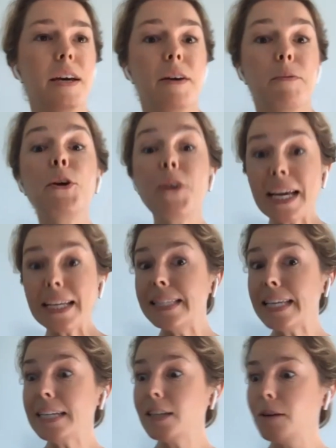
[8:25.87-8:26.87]
you can
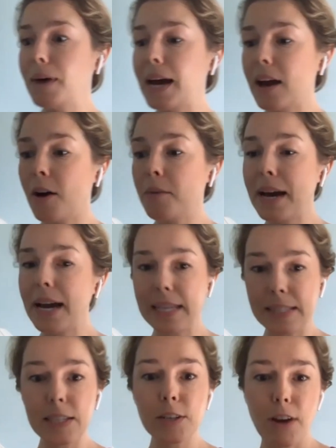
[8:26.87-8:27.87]
see it on my on my
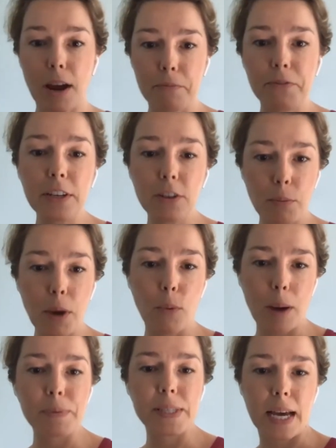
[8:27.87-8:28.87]
Instagram feed on my
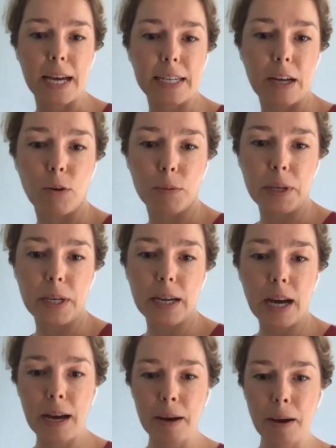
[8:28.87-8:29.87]
website. I will
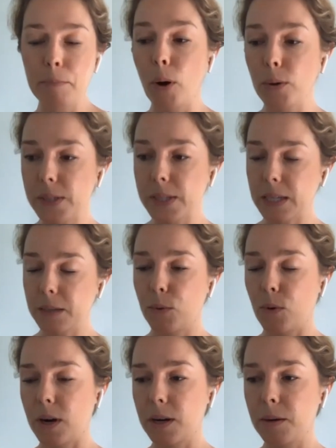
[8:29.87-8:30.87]
be uh, I'm posting
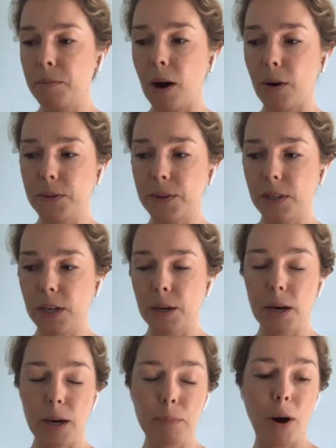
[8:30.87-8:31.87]
more about
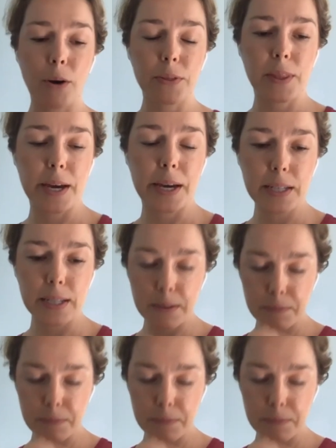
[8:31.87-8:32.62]
uh, about that.